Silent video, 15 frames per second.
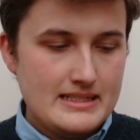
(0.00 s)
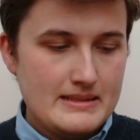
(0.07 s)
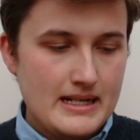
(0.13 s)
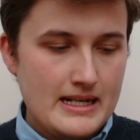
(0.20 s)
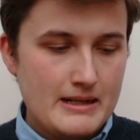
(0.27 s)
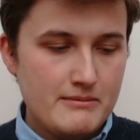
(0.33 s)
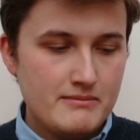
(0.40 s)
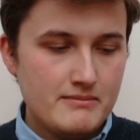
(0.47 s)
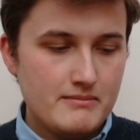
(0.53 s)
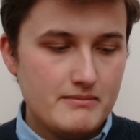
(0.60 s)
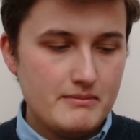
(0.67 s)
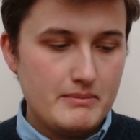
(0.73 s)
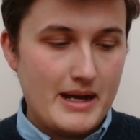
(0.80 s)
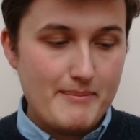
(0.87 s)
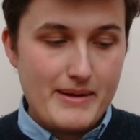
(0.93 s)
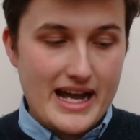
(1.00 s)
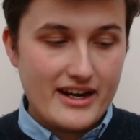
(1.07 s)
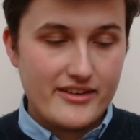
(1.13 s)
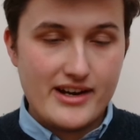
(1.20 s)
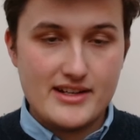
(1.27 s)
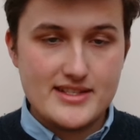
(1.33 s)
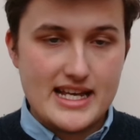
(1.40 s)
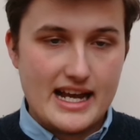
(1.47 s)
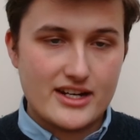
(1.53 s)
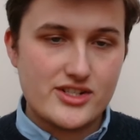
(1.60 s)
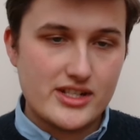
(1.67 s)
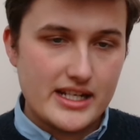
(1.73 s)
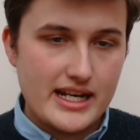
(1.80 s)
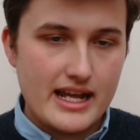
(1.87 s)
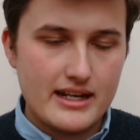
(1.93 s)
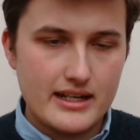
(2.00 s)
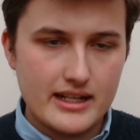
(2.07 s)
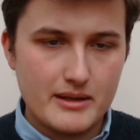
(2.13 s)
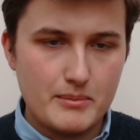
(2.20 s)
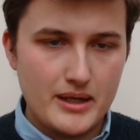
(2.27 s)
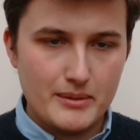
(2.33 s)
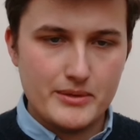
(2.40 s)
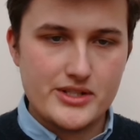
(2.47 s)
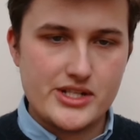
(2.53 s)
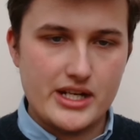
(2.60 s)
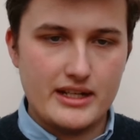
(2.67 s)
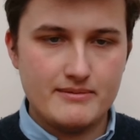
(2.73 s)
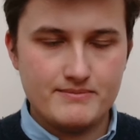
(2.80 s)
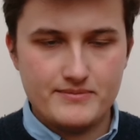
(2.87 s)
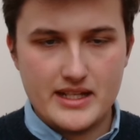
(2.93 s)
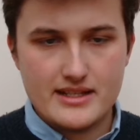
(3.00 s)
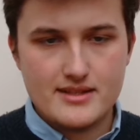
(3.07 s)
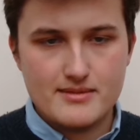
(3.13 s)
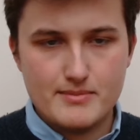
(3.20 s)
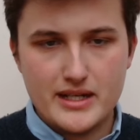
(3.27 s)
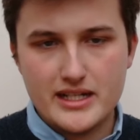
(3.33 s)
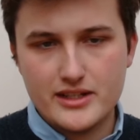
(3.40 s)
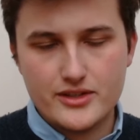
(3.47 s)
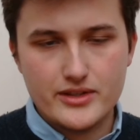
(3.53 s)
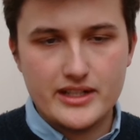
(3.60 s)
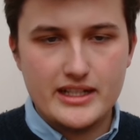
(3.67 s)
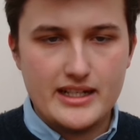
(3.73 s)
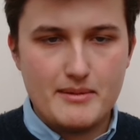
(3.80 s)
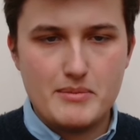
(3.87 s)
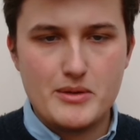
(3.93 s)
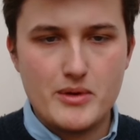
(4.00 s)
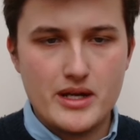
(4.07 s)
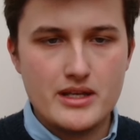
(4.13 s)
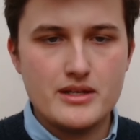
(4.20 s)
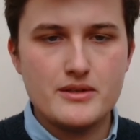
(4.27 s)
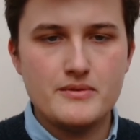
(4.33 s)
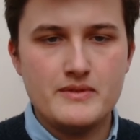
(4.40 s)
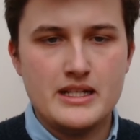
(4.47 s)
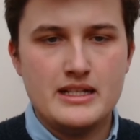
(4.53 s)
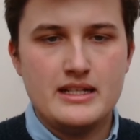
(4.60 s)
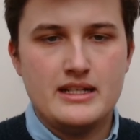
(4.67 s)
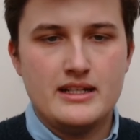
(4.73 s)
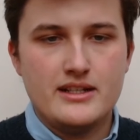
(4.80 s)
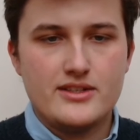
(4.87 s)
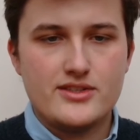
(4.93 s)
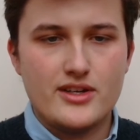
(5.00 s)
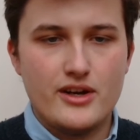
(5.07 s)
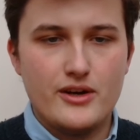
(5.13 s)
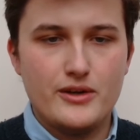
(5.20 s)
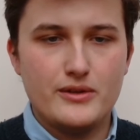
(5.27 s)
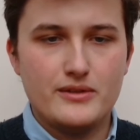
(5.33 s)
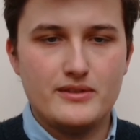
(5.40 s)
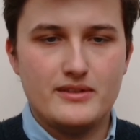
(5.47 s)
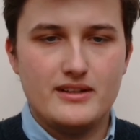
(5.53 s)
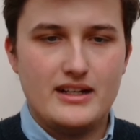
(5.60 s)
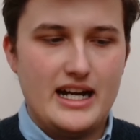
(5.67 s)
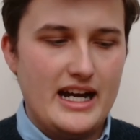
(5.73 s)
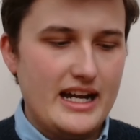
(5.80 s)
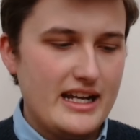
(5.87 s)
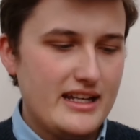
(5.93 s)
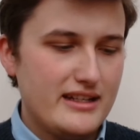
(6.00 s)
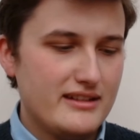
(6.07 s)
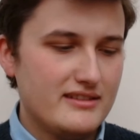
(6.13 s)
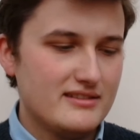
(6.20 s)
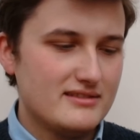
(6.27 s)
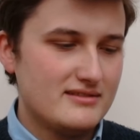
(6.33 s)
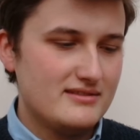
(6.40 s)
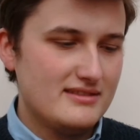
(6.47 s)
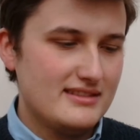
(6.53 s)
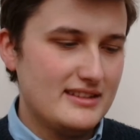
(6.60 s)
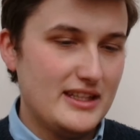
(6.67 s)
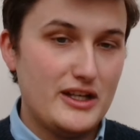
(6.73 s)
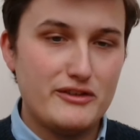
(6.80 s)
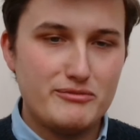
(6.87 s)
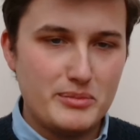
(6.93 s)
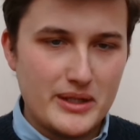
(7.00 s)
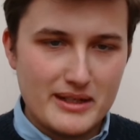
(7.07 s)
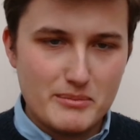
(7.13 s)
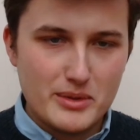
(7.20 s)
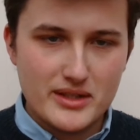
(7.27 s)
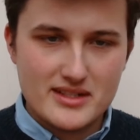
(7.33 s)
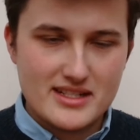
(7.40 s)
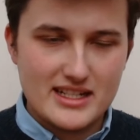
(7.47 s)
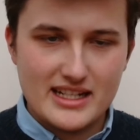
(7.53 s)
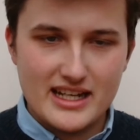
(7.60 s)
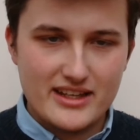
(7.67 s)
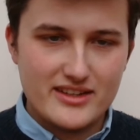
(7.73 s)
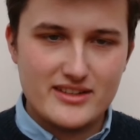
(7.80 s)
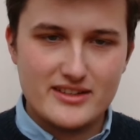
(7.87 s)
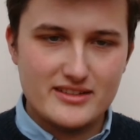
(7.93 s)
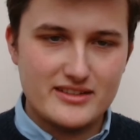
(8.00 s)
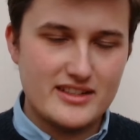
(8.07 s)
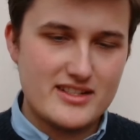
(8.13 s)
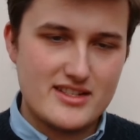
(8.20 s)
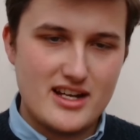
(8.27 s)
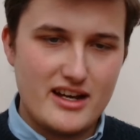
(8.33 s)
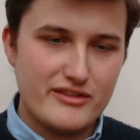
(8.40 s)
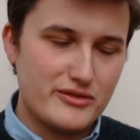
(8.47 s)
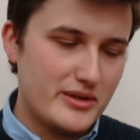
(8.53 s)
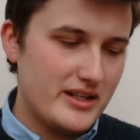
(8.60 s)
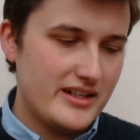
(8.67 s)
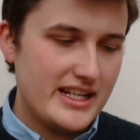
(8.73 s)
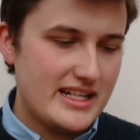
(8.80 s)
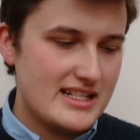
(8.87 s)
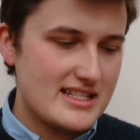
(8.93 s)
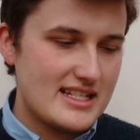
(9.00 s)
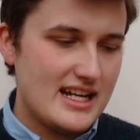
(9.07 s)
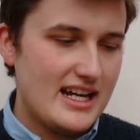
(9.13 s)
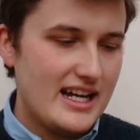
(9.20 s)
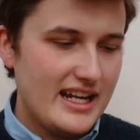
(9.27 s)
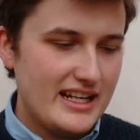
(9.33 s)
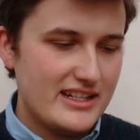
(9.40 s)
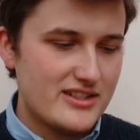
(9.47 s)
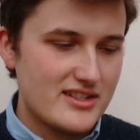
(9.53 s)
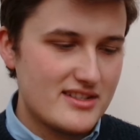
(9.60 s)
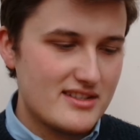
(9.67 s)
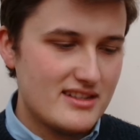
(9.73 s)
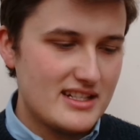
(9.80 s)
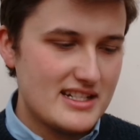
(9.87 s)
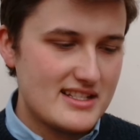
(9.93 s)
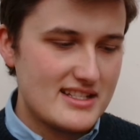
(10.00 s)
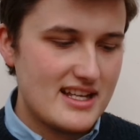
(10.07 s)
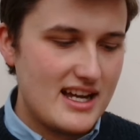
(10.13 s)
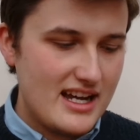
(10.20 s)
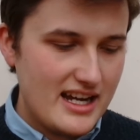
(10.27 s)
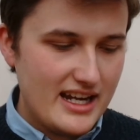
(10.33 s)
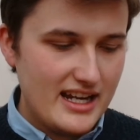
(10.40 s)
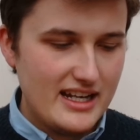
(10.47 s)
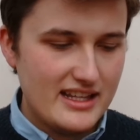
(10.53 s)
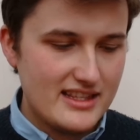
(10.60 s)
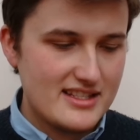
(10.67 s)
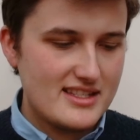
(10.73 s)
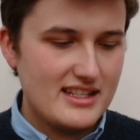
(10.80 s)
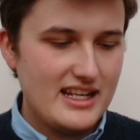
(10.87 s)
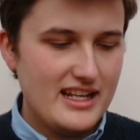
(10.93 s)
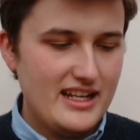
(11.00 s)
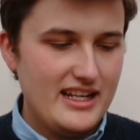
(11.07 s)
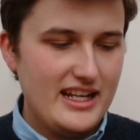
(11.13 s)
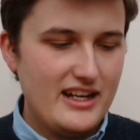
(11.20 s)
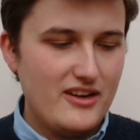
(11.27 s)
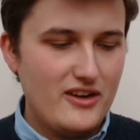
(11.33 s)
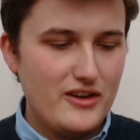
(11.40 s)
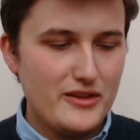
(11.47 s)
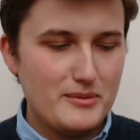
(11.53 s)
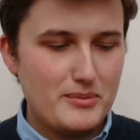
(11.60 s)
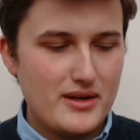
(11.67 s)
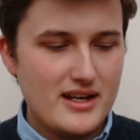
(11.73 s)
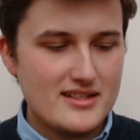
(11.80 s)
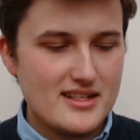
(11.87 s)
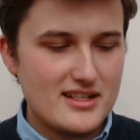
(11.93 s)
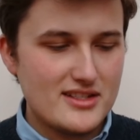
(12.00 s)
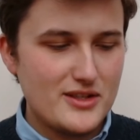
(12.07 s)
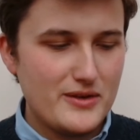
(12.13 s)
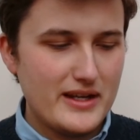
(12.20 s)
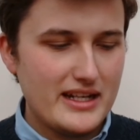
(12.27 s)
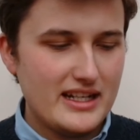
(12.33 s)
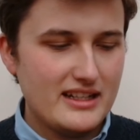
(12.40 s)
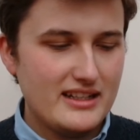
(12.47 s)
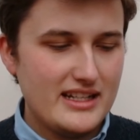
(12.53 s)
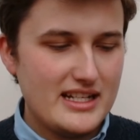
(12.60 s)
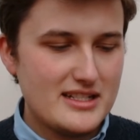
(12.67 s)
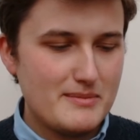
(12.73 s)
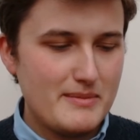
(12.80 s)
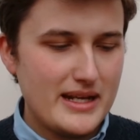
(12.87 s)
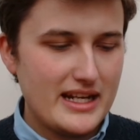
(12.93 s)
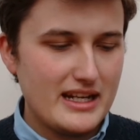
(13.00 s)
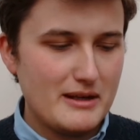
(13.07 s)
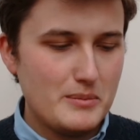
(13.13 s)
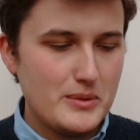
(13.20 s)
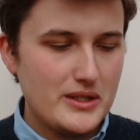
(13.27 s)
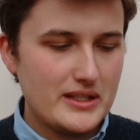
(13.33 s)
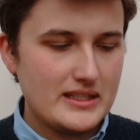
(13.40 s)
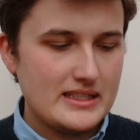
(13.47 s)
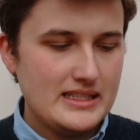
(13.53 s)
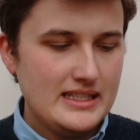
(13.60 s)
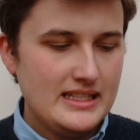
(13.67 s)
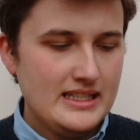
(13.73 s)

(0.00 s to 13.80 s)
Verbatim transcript: Um, my background's actually in editing and publishing. That's my degree at BYU. So I love putting books together, the software and InDesign, and just the design and this and all the process going into making a book.